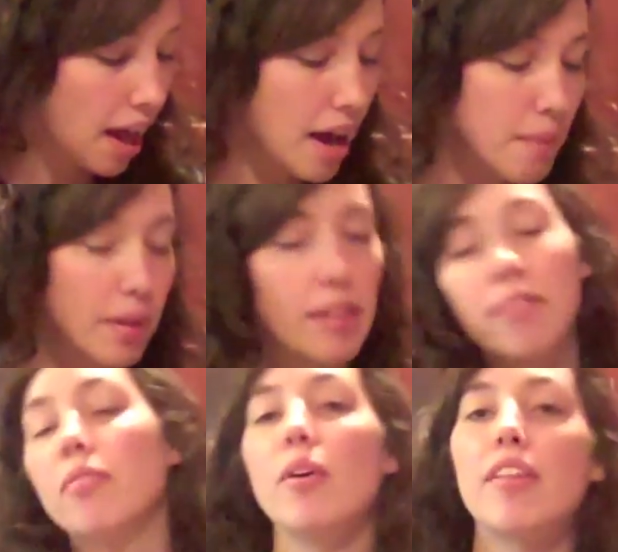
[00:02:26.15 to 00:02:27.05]

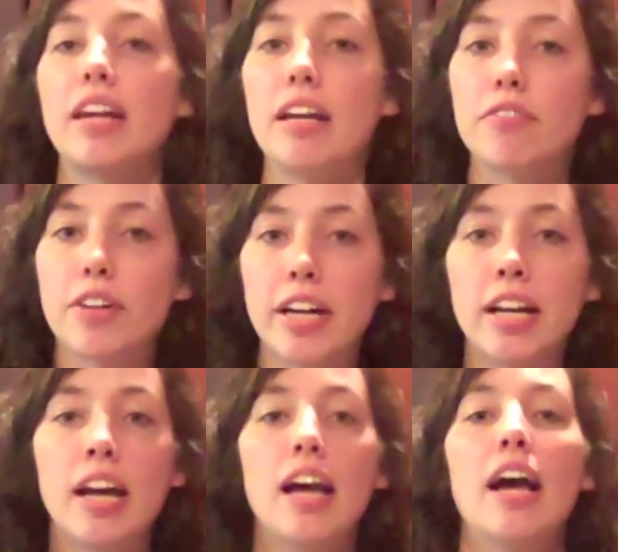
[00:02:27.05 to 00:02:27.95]
And with the
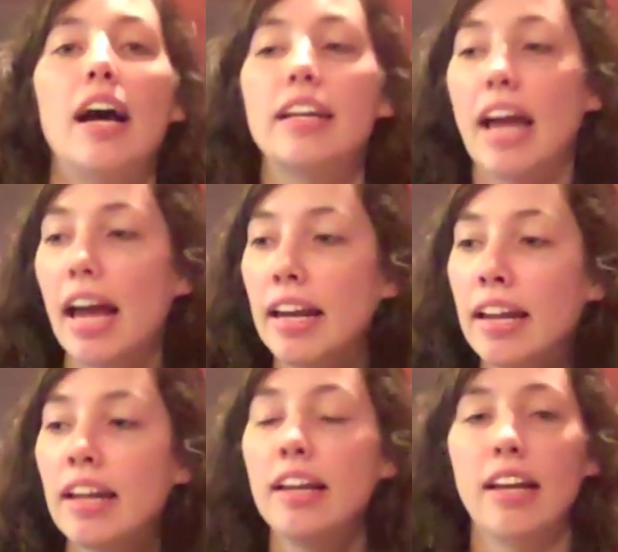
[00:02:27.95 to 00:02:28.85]
kefiring,
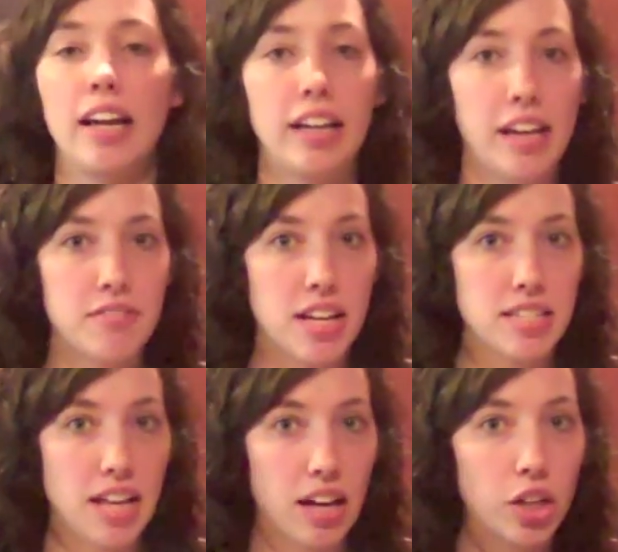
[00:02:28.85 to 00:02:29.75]
again, it gives
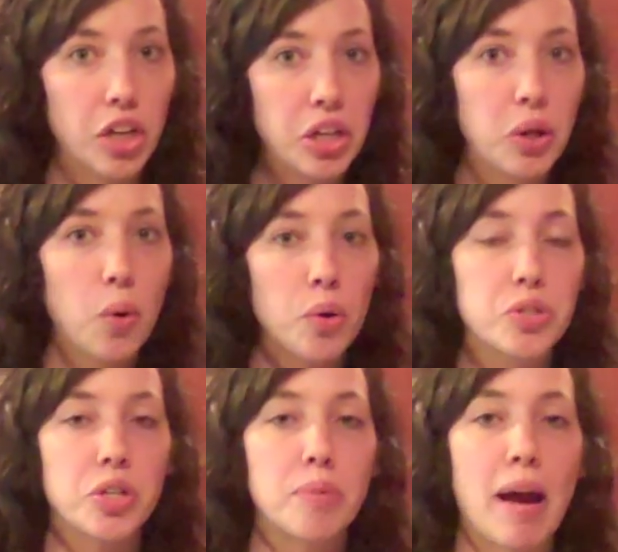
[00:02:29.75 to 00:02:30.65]
us that good
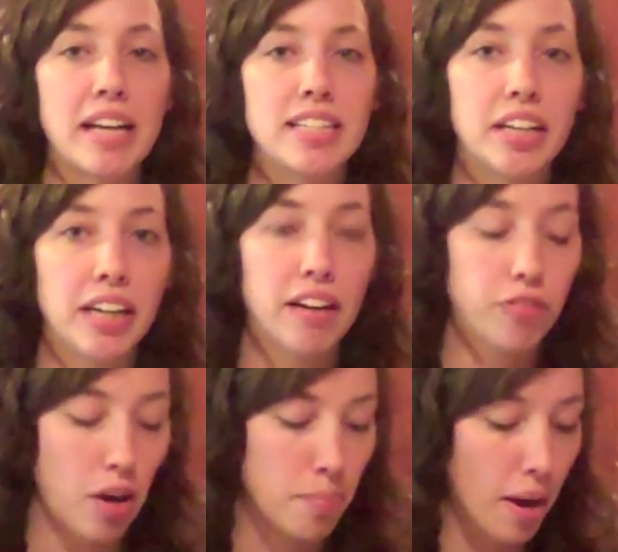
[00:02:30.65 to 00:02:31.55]
cultured bacteria
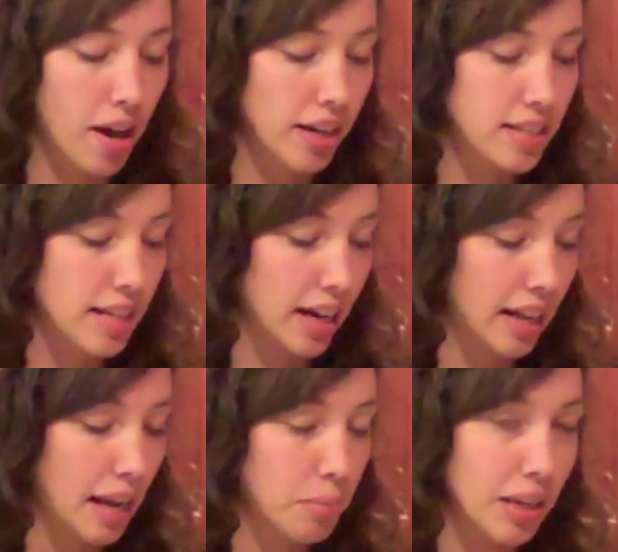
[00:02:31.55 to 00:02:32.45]
for our bodies that
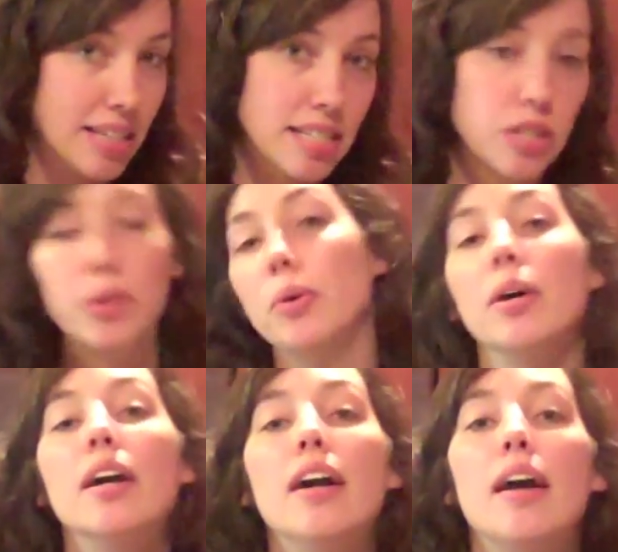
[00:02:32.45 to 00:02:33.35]
enable us to
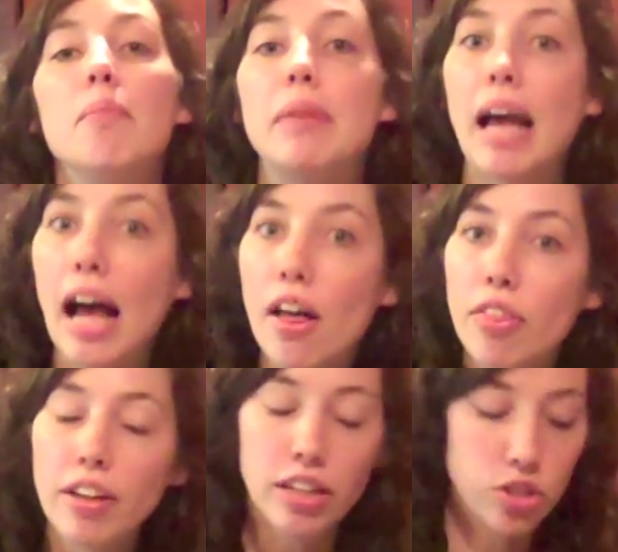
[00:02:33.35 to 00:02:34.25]
be
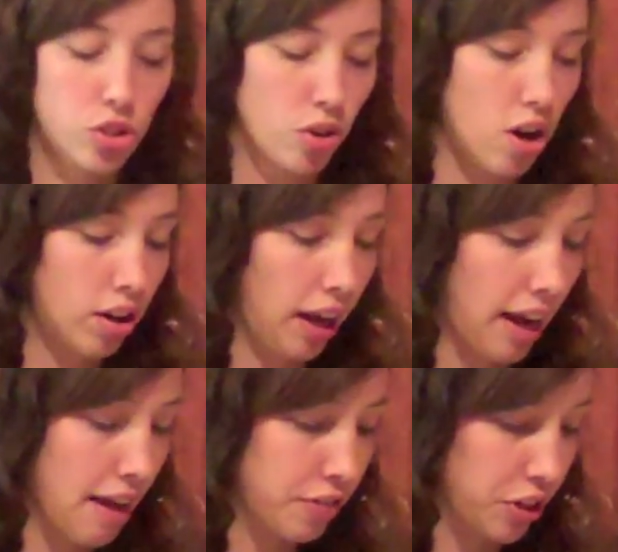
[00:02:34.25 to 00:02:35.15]
healthy and strong and
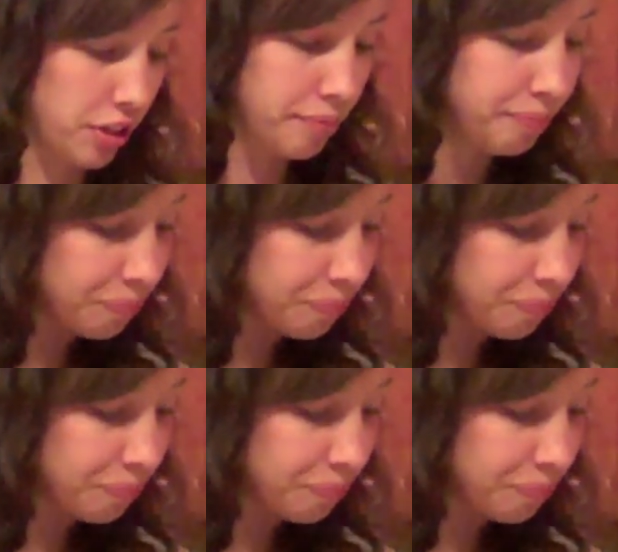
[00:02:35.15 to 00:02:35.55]
have good